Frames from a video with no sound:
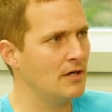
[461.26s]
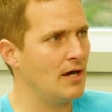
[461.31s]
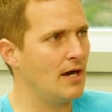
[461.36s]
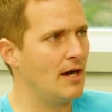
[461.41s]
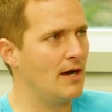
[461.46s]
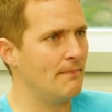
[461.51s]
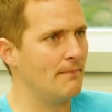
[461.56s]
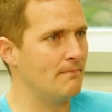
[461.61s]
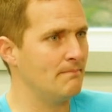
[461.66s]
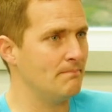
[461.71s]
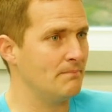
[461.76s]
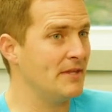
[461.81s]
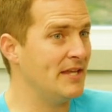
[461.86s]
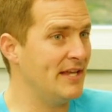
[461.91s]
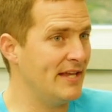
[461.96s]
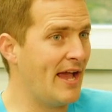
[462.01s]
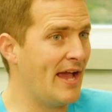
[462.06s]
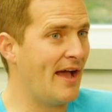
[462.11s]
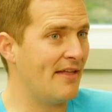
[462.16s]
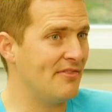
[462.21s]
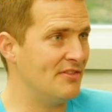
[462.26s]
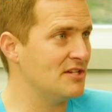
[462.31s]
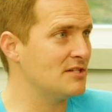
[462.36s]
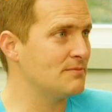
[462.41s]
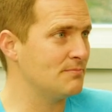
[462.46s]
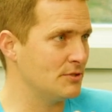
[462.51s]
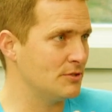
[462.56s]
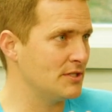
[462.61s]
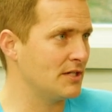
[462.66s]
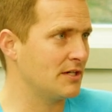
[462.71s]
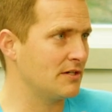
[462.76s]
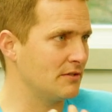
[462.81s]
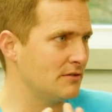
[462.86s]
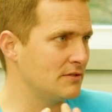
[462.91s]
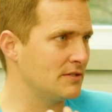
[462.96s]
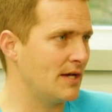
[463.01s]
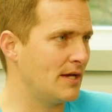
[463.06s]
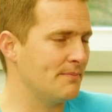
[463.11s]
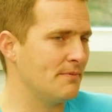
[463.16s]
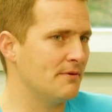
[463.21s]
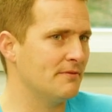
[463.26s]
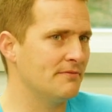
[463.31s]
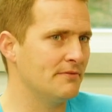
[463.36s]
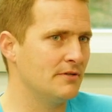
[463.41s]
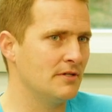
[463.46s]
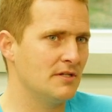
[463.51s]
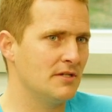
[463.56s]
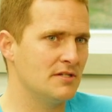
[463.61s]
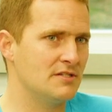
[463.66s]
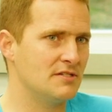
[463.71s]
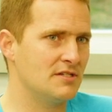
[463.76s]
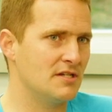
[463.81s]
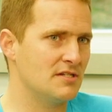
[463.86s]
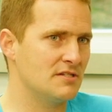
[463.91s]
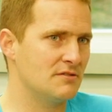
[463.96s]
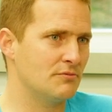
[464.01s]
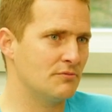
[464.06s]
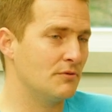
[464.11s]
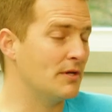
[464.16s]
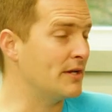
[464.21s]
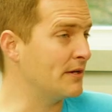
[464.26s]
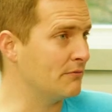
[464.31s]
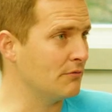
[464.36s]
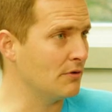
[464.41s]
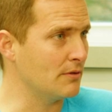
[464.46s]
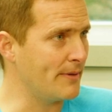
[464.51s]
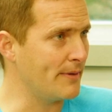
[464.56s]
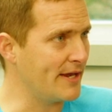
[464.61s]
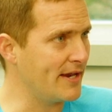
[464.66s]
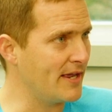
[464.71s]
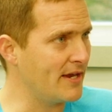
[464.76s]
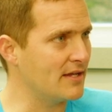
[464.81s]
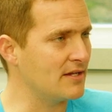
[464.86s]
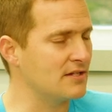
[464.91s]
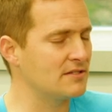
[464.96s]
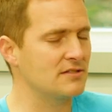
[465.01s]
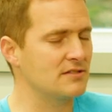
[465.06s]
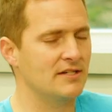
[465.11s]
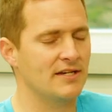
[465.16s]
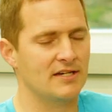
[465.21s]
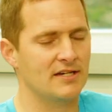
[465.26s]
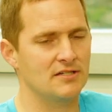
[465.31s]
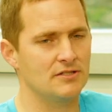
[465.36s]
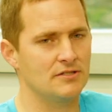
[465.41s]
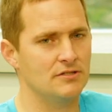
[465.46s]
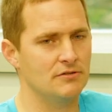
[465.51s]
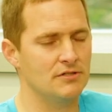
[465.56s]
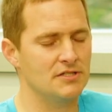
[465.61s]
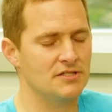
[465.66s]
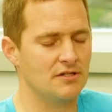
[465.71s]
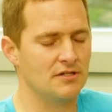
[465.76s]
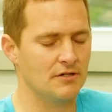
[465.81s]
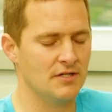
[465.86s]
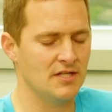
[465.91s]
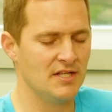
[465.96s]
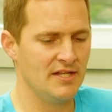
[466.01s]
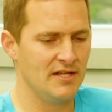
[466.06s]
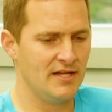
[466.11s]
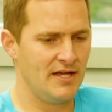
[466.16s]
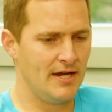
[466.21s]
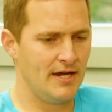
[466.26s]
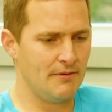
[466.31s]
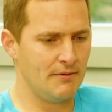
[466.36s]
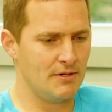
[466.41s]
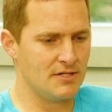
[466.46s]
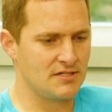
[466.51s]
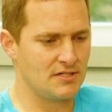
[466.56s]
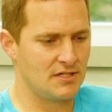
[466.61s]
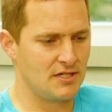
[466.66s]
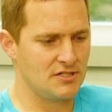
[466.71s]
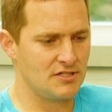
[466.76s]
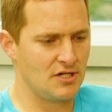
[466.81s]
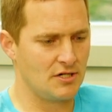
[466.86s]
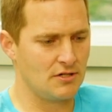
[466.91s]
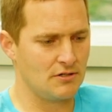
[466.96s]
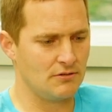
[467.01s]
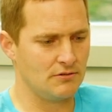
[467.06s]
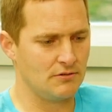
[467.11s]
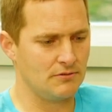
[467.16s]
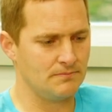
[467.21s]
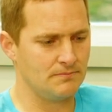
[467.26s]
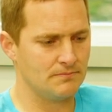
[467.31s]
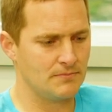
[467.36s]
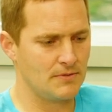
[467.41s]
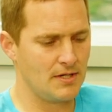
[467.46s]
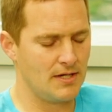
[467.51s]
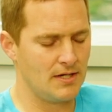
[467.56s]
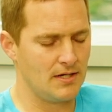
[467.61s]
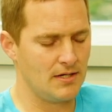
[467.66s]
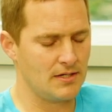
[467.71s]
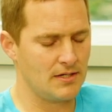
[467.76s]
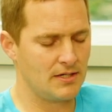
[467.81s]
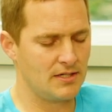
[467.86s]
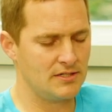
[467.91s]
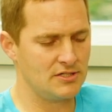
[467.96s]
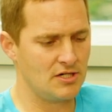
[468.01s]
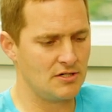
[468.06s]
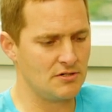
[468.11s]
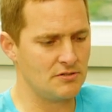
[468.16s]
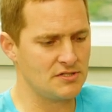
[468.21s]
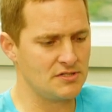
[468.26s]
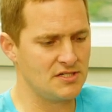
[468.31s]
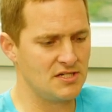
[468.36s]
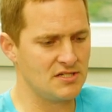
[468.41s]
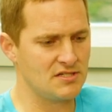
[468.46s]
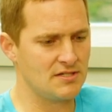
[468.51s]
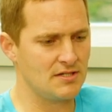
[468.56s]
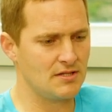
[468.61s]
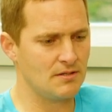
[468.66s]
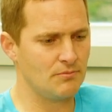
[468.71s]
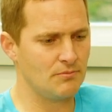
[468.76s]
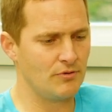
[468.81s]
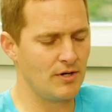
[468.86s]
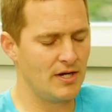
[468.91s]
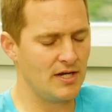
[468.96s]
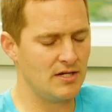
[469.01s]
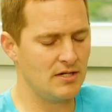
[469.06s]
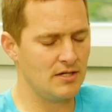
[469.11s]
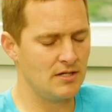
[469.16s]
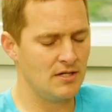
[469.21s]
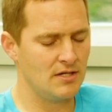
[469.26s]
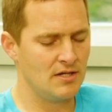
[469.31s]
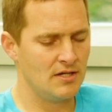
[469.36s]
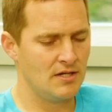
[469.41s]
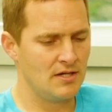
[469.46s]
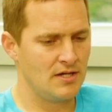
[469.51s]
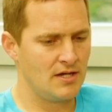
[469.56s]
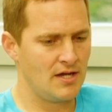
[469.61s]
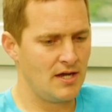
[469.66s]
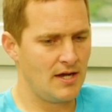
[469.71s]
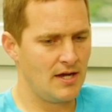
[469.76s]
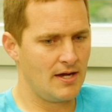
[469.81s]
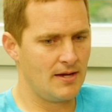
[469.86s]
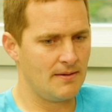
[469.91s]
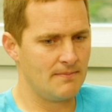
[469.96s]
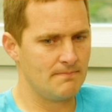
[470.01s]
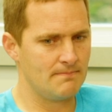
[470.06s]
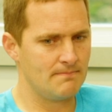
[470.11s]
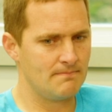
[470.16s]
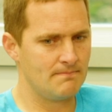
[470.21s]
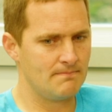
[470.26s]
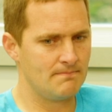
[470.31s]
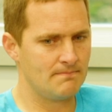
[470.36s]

um, he had this particular type of cyst. He had really bad headaches connected to it. So, anyway, it's a congenital uh, congenital cyst in the brain. Um,